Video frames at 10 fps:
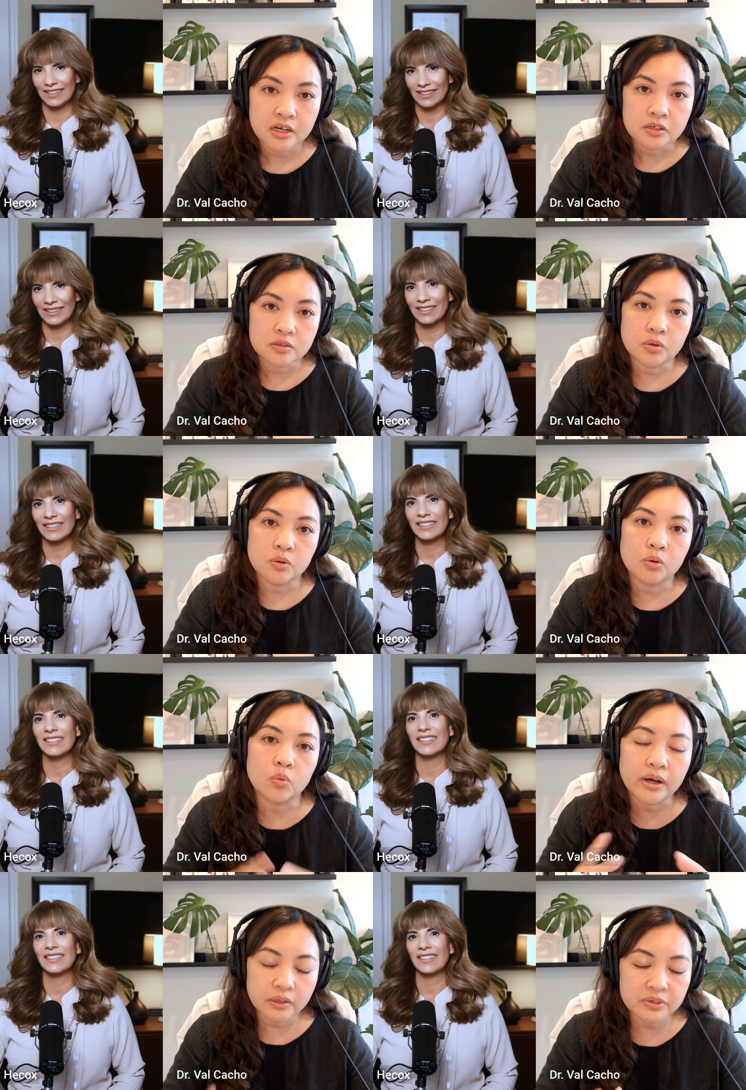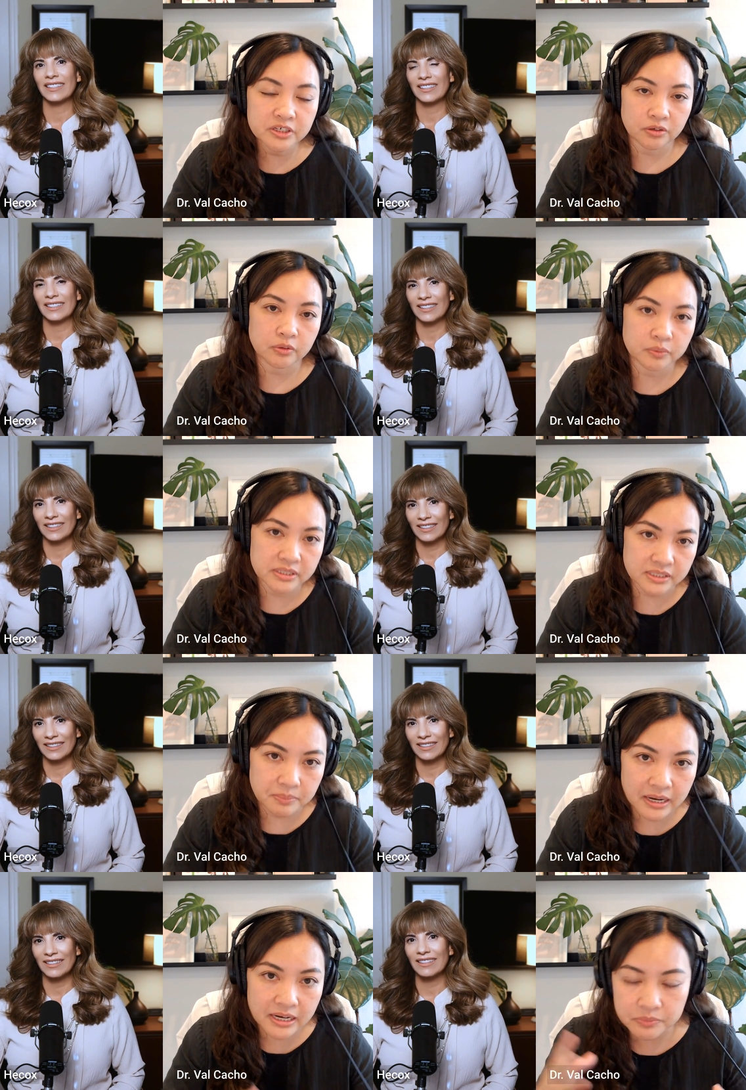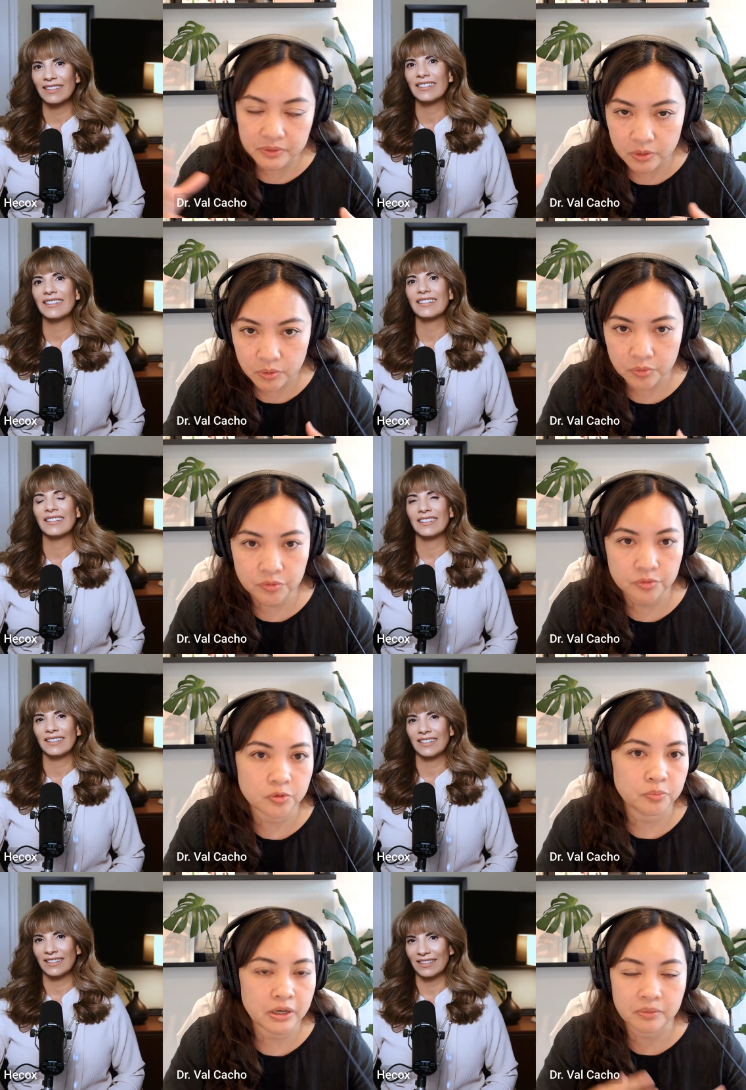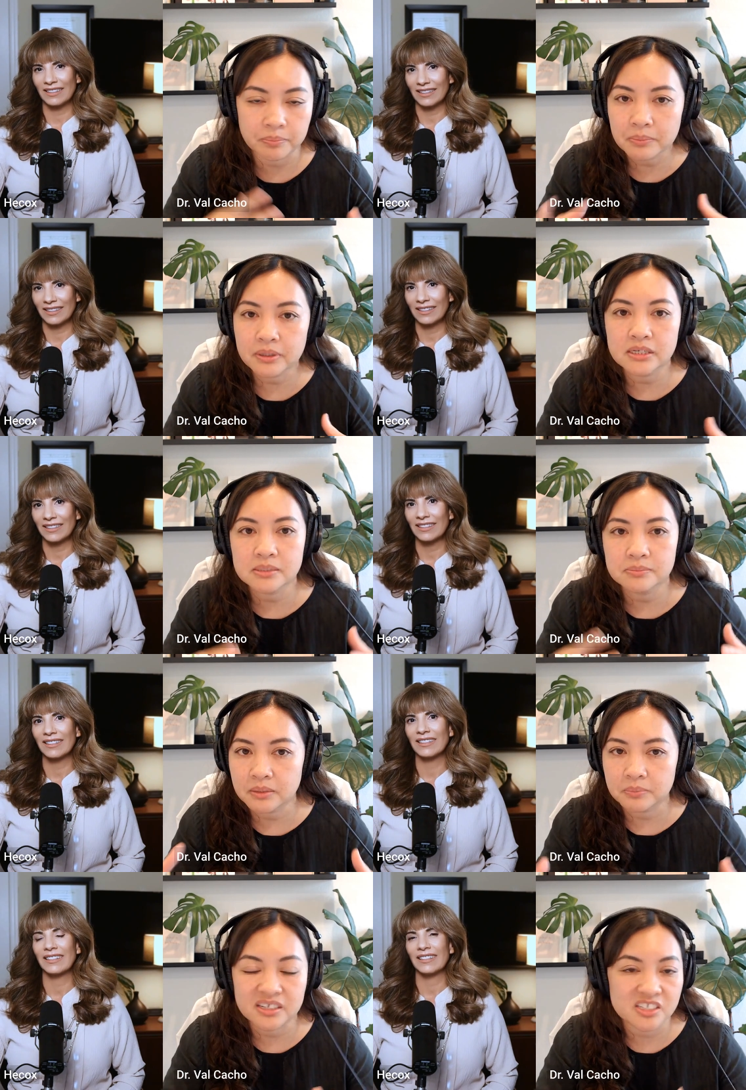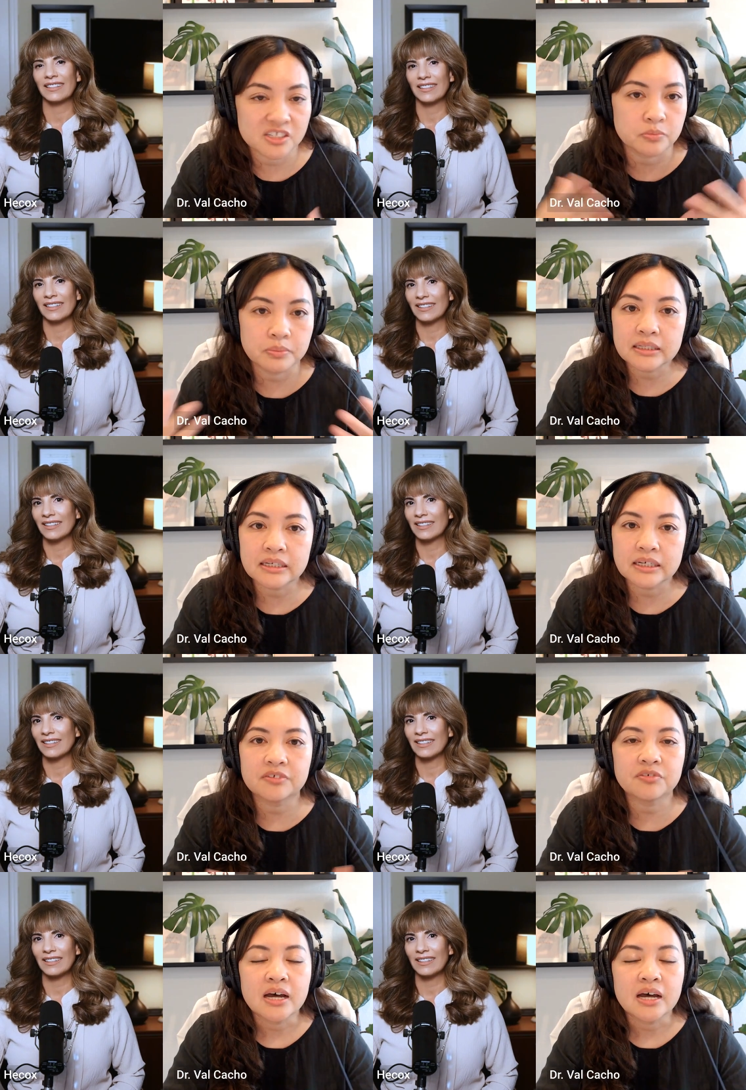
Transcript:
Speaker 1: So why do we struggle with sleep as we go through perimenopause, menopause, through midlife?